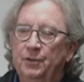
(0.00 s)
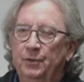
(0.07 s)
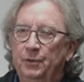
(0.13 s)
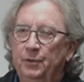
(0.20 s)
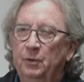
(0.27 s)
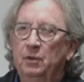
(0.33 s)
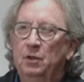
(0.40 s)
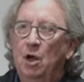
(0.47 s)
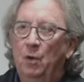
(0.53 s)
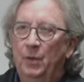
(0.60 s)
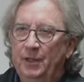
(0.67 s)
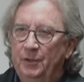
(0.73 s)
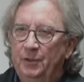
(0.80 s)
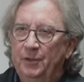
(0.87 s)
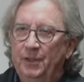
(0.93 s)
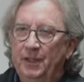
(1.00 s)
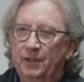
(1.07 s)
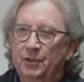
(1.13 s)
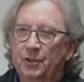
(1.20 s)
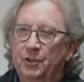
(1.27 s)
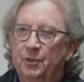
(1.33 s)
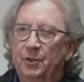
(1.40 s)
to go into the
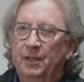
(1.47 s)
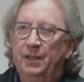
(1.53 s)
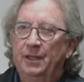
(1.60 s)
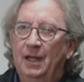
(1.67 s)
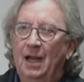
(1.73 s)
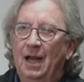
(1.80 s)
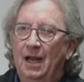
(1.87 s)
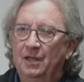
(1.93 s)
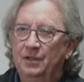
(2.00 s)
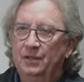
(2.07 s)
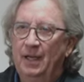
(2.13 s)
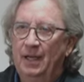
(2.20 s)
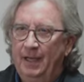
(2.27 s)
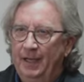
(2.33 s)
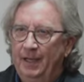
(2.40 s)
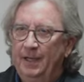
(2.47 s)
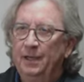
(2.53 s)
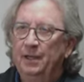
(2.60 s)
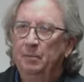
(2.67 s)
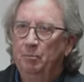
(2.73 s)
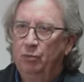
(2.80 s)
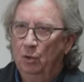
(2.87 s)
industry as an
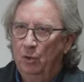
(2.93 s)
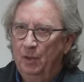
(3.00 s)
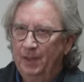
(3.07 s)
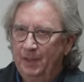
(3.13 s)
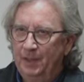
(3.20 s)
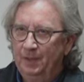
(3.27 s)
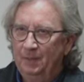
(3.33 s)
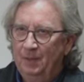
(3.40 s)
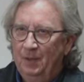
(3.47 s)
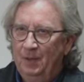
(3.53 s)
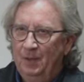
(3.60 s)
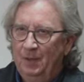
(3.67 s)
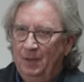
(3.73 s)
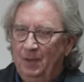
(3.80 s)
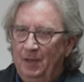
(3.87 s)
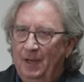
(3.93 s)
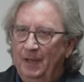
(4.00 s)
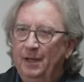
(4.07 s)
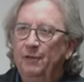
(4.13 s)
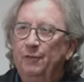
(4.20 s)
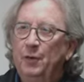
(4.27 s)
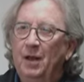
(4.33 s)
employee.
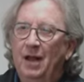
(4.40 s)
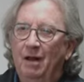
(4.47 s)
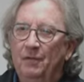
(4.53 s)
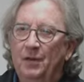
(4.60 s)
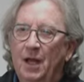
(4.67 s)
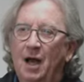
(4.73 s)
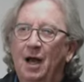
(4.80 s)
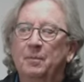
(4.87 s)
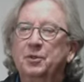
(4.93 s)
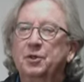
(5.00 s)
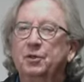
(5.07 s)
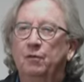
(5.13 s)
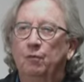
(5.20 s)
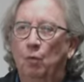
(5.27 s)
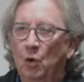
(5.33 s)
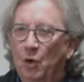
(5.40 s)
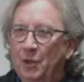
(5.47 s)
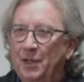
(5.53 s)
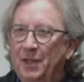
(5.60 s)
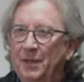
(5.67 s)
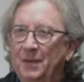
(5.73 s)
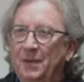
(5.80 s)
And if you have the option of
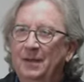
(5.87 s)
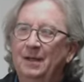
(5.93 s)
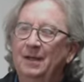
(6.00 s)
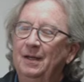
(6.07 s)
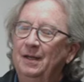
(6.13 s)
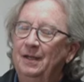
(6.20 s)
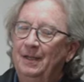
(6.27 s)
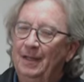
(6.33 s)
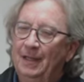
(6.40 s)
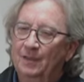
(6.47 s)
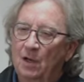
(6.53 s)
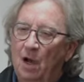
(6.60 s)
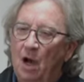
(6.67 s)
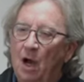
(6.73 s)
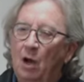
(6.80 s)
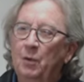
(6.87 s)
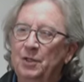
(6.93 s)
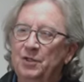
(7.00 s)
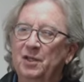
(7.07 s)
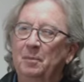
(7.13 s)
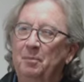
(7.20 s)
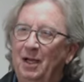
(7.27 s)
working, it's
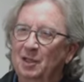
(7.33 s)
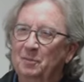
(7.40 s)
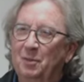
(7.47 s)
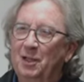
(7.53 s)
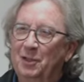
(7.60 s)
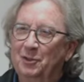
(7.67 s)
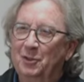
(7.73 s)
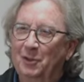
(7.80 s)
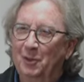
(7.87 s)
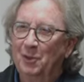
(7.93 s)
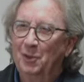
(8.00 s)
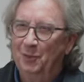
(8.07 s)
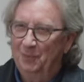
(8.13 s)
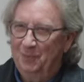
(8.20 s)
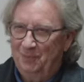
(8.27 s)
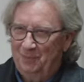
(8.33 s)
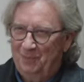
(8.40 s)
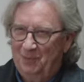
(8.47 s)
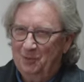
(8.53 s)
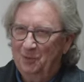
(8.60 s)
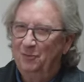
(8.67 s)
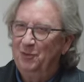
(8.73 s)
always the best place to learn.
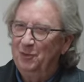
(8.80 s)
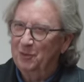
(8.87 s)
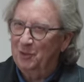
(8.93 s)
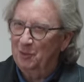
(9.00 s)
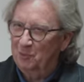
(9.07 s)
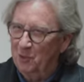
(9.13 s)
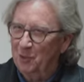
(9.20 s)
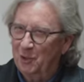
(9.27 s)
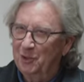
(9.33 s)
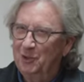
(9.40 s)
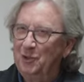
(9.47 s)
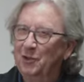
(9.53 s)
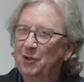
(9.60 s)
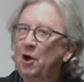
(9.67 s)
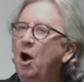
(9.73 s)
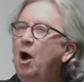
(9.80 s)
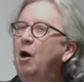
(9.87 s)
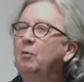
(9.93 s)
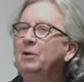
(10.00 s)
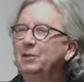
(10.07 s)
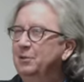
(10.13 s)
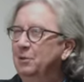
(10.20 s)
So if you can work, you can
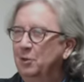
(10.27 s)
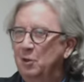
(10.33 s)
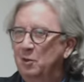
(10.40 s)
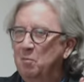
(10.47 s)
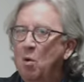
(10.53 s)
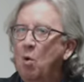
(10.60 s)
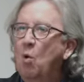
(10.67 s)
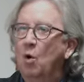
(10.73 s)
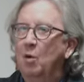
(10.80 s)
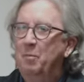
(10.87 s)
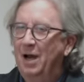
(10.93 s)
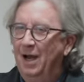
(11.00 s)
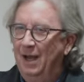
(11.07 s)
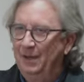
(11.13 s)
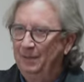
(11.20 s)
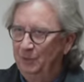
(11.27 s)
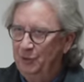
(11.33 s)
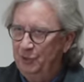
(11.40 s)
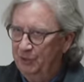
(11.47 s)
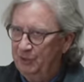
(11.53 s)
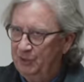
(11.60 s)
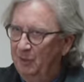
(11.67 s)
always learn more by
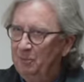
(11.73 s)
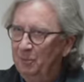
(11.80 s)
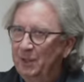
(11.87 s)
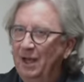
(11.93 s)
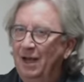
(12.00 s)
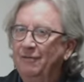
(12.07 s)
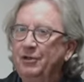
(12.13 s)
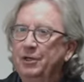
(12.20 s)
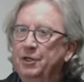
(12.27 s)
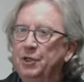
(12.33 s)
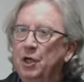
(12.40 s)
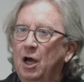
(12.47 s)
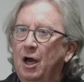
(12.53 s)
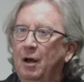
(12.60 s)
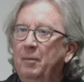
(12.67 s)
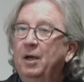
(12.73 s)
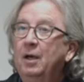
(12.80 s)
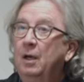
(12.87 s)
just simply having a job.